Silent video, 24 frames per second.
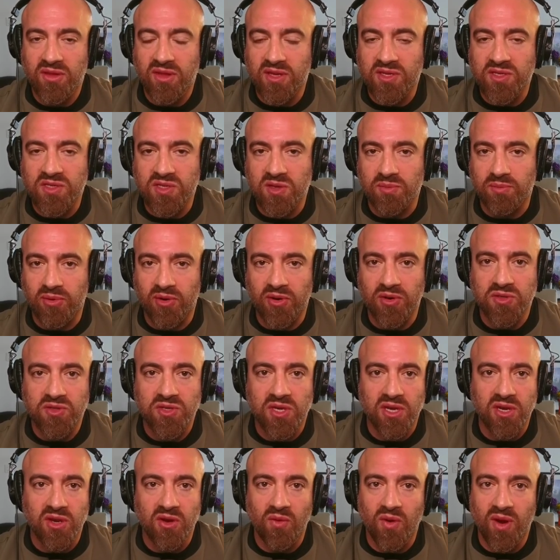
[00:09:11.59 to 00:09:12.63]
This is a
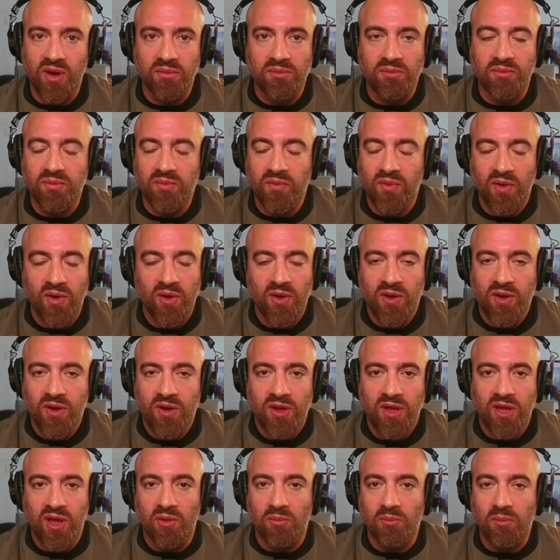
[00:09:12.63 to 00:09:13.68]
person who had
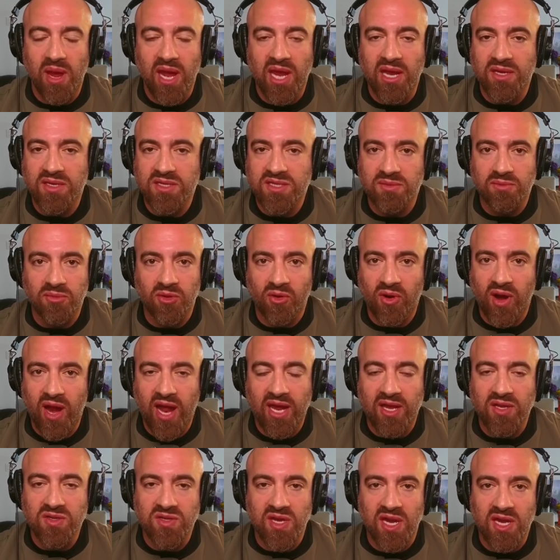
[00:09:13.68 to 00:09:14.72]
made similar
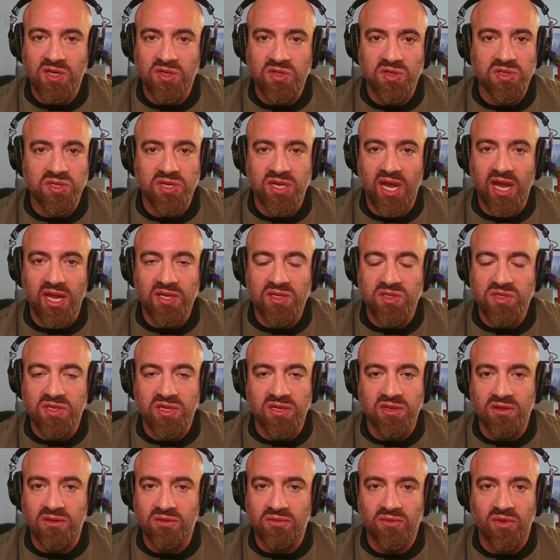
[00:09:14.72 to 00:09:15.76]
accusations
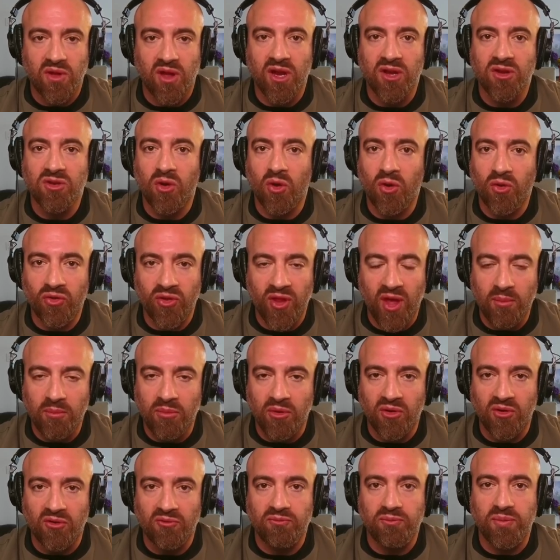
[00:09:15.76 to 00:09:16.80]
against an untold
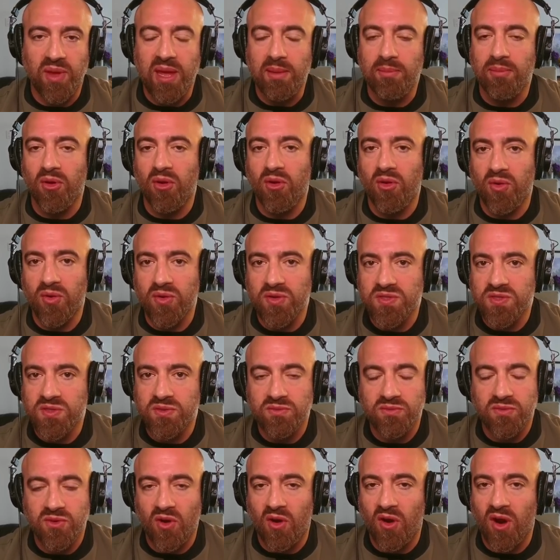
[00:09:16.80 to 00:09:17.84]
number of people, who
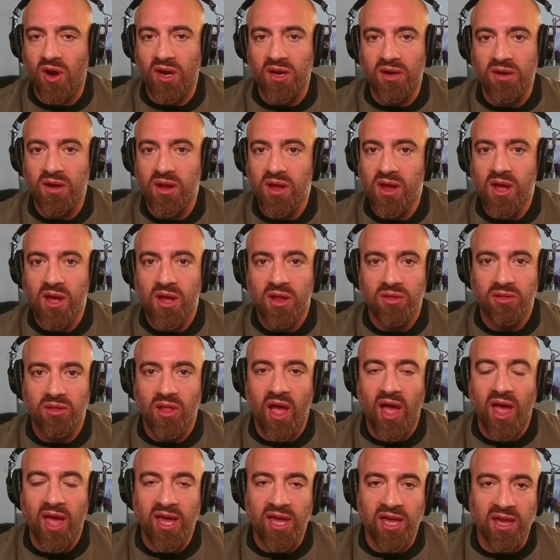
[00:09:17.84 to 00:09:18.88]
was caught
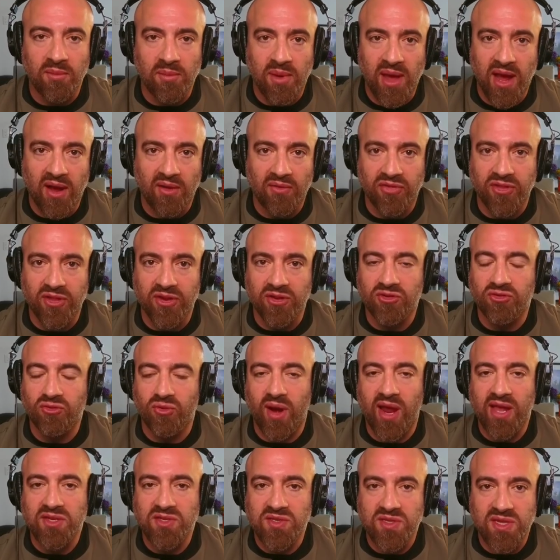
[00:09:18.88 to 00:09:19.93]
lying about the
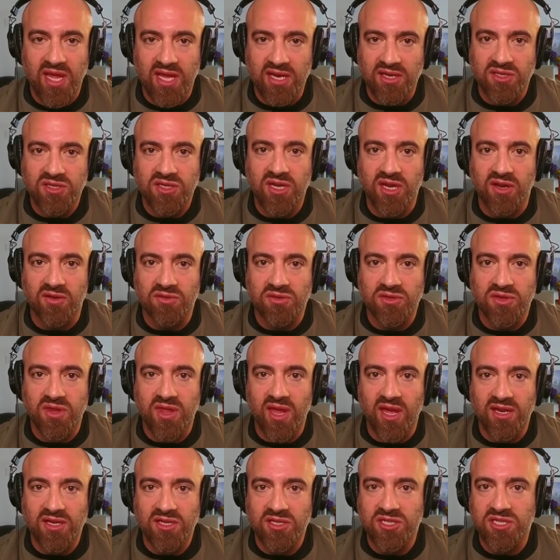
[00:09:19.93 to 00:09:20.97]
dress that
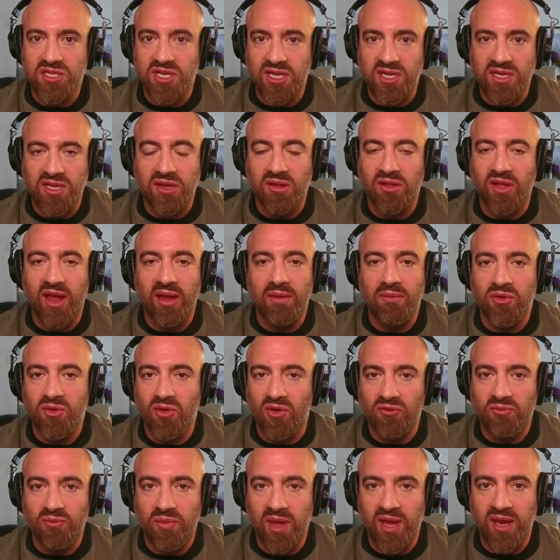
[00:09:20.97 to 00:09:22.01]
she claimed to
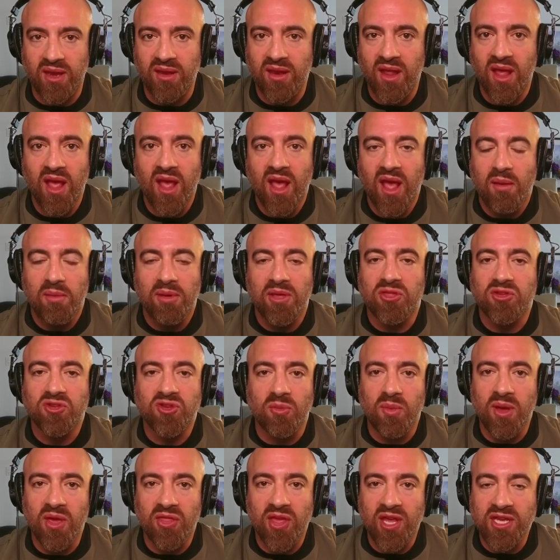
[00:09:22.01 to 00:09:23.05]
have been. I mean,
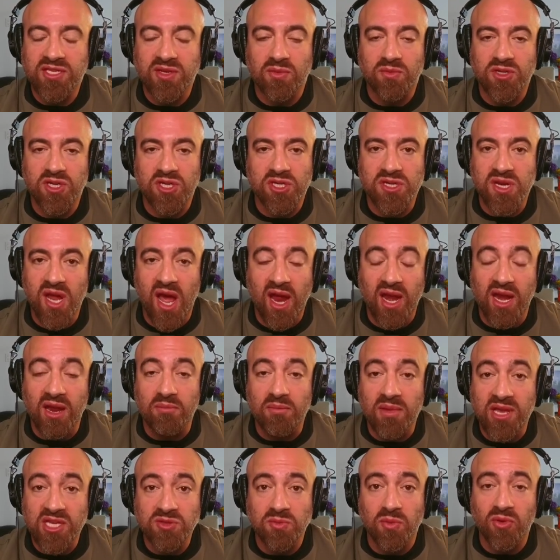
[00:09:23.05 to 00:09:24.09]
so many things that were just not
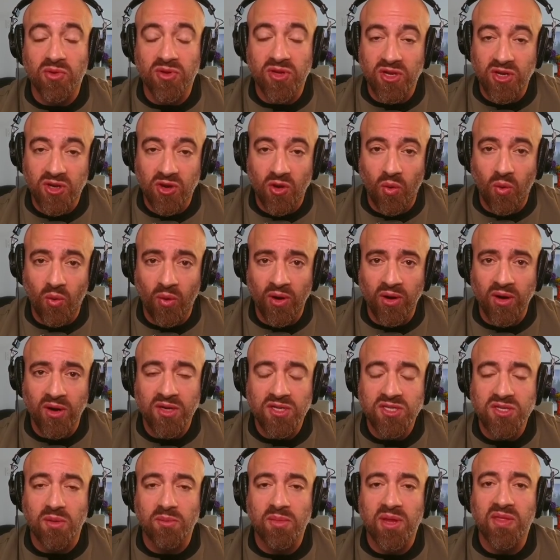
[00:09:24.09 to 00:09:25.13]
admissible in the court.
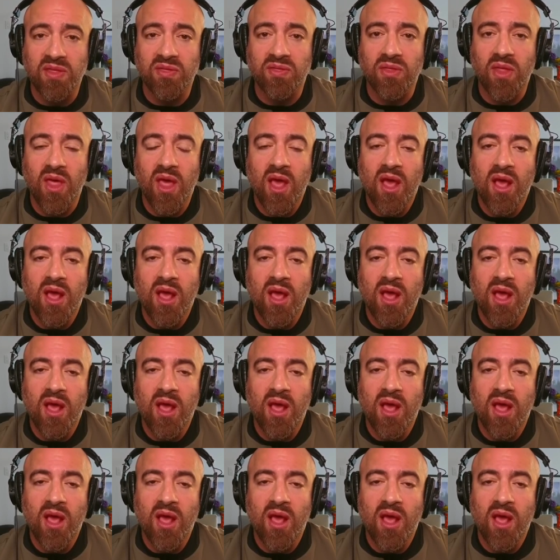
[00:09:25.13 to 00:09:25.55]
So I mean,